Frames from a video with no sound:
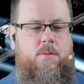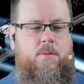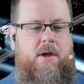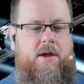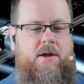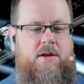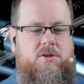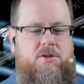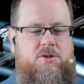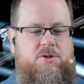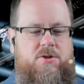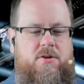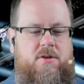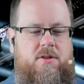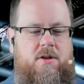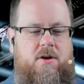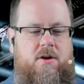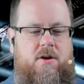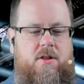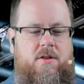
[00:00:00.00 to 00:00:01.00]
We're making sure
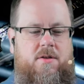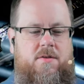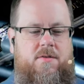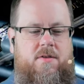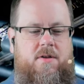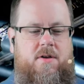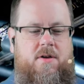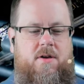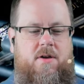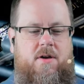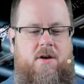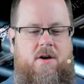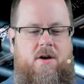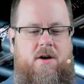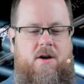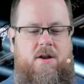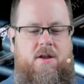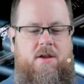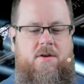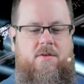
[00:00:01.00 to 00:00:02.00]
that all of the
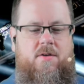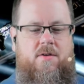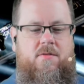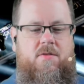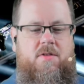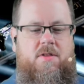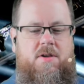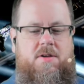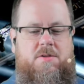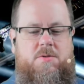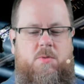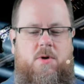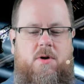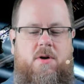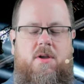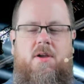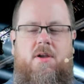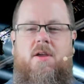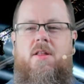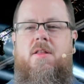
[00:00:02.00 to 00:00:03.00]
audio and everything's
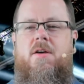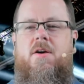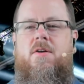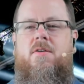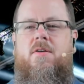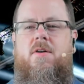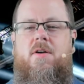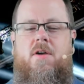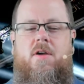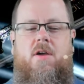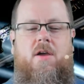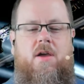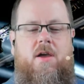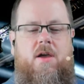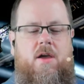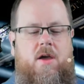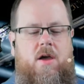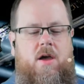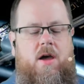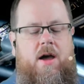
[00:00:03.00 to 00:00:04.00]
working. Hello.
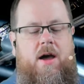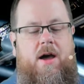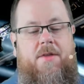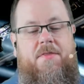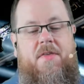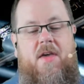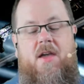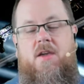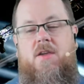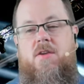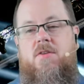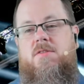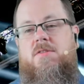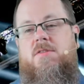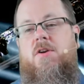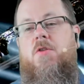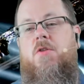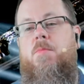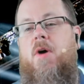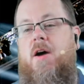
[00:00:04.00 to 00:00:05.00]
Thank you
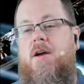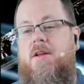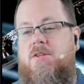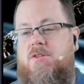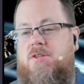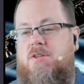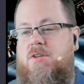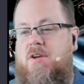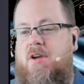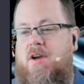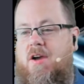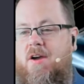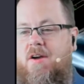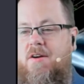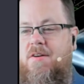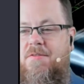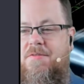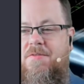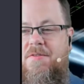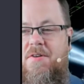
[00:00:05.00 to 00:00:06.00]
so much
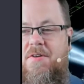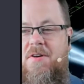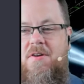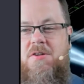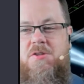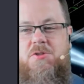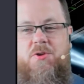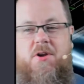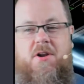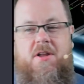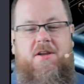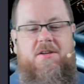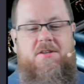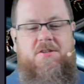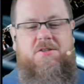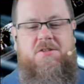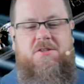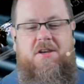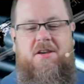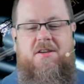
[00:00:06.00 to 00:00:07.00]
for joining
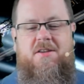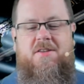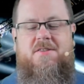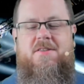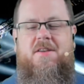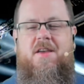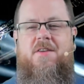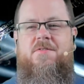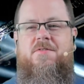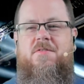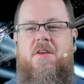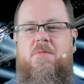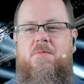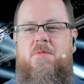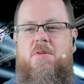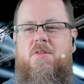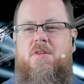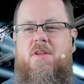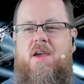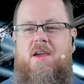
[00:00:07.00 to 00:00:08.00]
us,
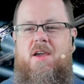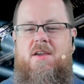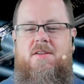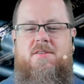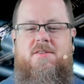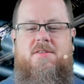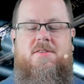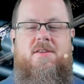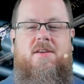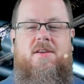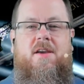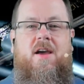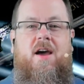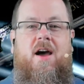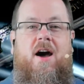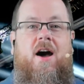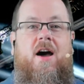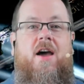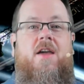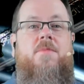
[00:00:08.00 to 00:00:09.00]
JSFW Days.
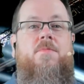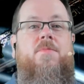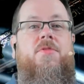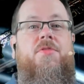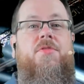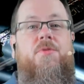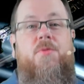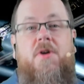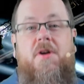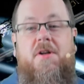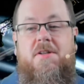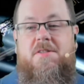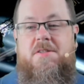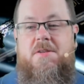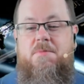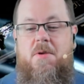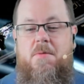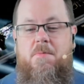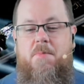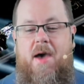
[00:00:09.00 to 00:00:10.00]
I am thrilled
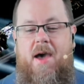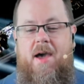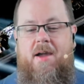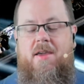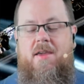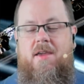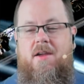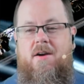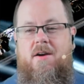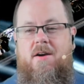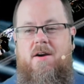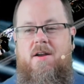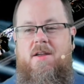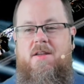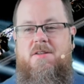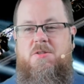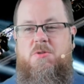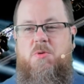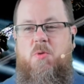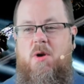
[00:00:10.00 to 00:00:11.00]
to be back here
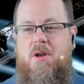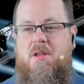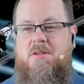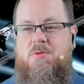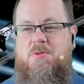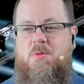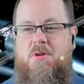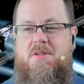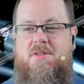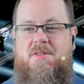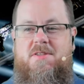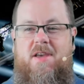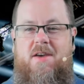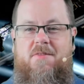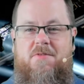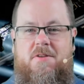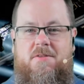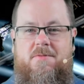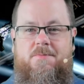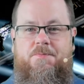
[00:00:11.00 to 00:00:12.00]
in
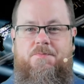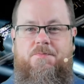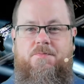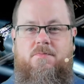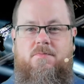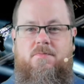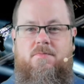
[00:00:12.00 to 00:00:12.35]
2027.